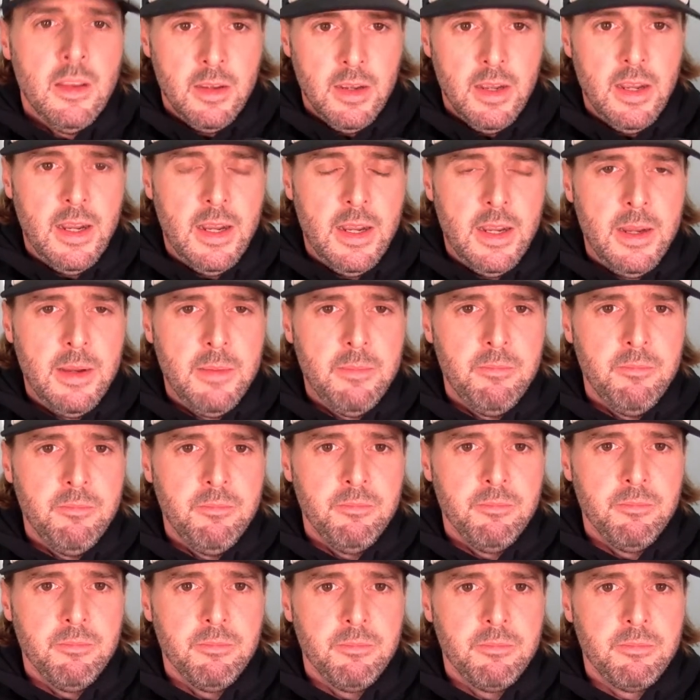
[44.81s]
I
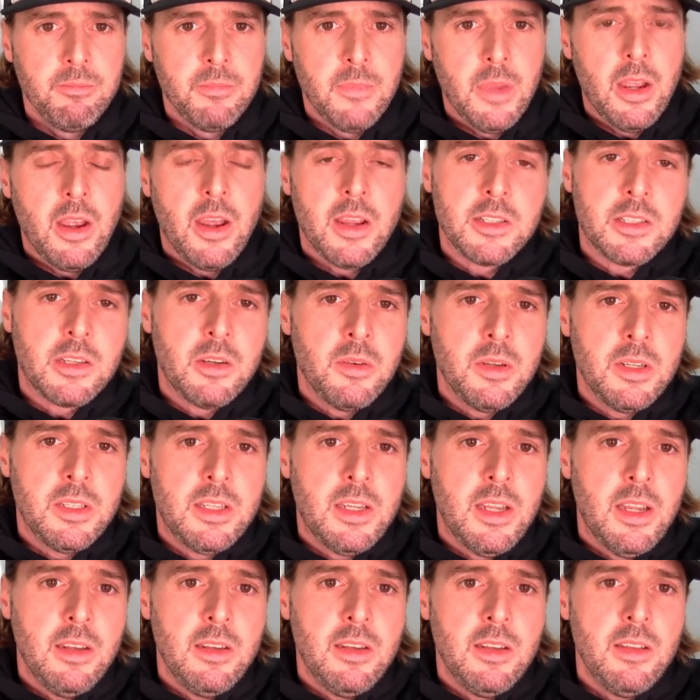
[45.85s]
also
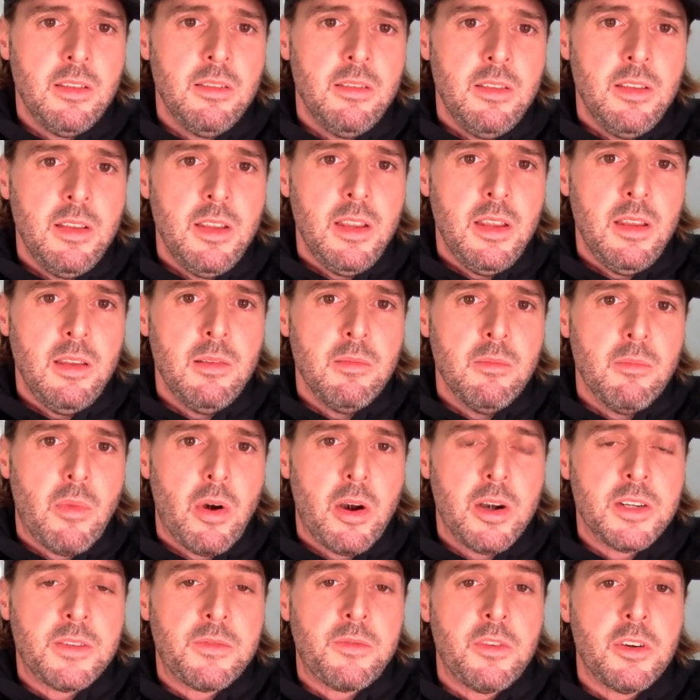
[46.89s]
attended the
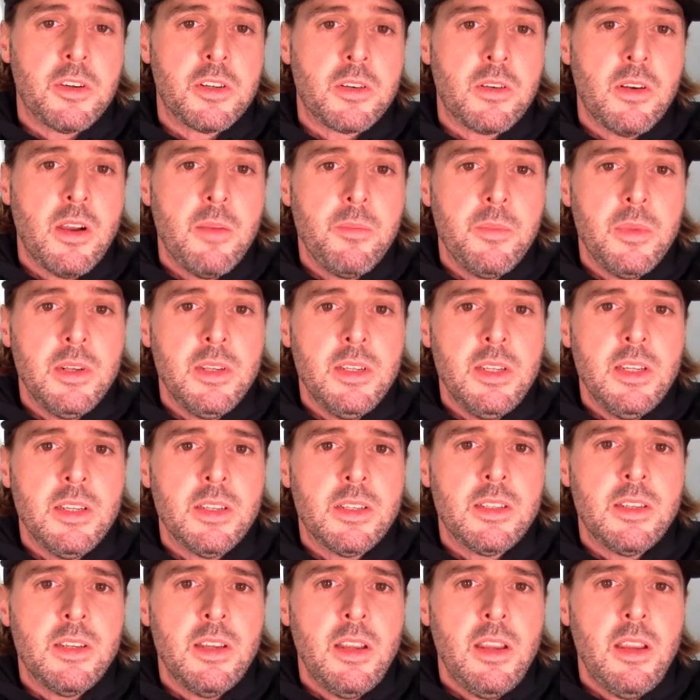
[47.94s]
March for Trump in
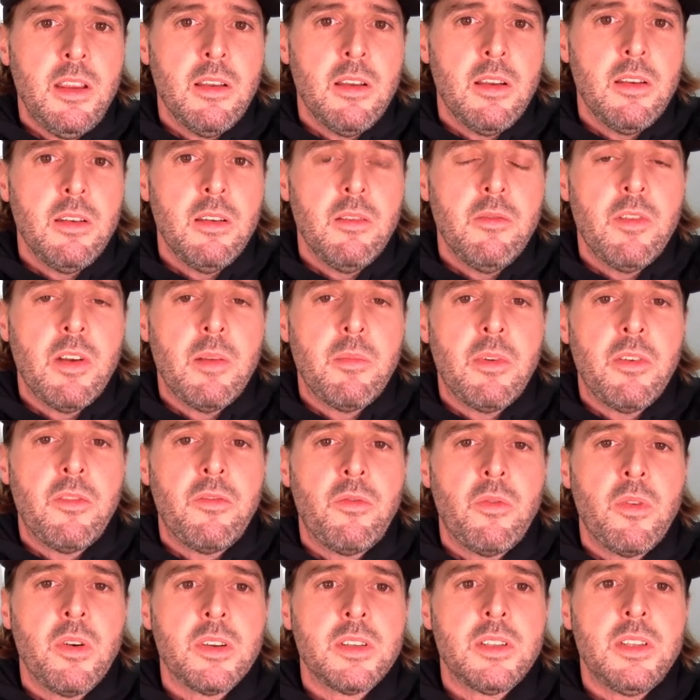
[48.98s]
D.C. on November
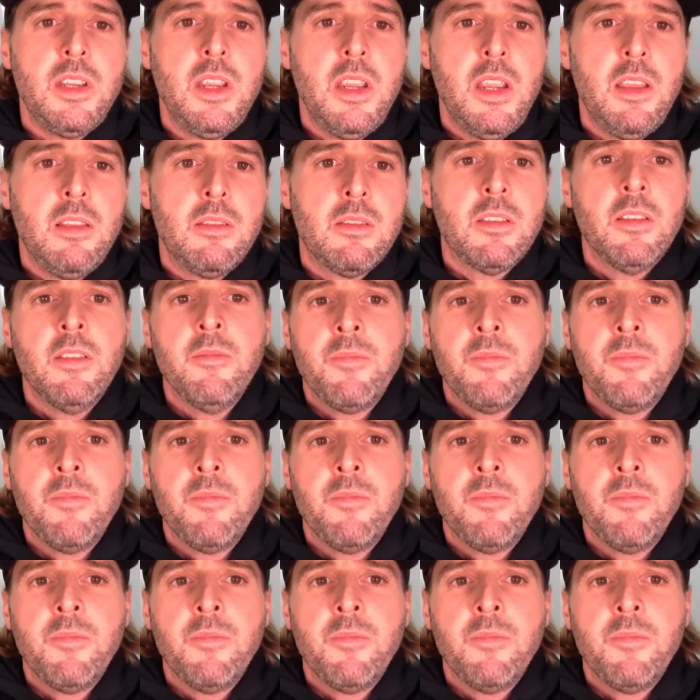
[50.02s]
14th,